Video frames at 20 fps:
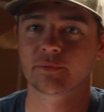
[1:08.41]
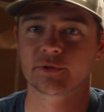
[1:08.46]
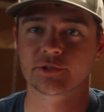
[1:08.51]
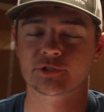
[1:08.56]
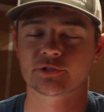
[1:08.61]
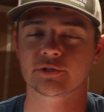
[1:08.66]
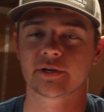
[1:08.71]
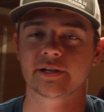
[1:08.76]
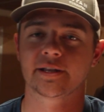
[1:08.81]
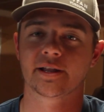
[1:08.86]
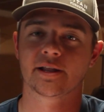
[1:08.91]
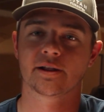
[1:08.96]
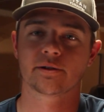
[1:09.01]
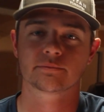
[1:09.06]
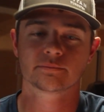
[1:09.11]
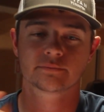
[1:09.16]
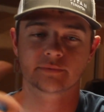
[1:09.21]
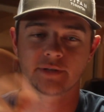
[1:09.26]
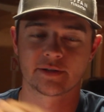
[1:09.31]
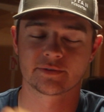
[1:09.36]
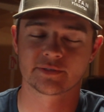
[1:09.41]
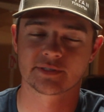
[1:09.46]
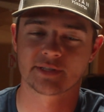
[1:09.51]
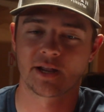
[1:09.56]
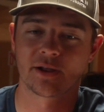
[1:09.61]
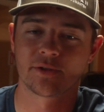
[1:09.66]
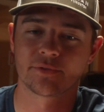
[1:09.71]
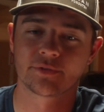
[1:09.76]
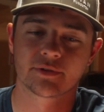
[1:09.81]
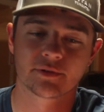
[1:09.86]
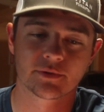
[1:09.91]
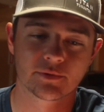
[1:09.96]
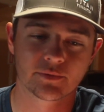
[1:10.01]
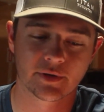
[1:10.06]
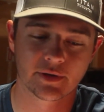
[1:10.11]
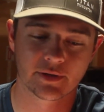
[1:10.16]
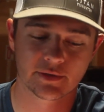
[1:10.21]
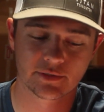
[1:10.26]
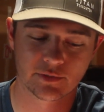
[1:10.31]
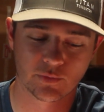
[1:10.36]
went straight down south to
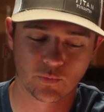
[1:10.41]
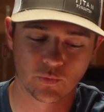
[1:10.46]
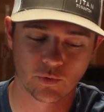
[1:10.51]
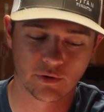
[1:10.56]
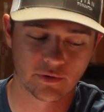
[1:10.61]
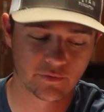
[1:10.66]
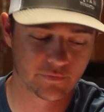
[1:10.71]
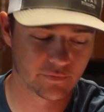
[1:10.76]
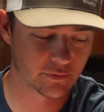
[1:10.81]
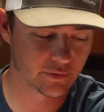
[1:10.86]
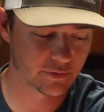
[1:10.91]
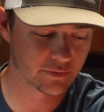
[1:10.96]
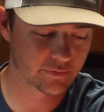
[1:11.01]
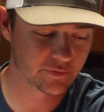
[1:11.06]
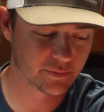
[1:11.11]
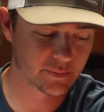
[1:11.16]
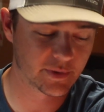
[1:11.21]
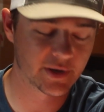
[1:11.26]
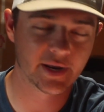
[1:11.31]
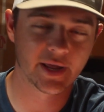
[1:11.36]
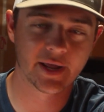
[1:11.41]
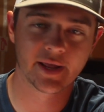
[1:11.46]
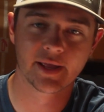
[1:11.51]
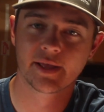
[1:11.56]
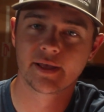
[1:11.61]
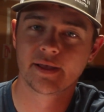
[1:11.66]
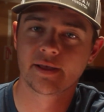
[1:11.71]
work for Monday.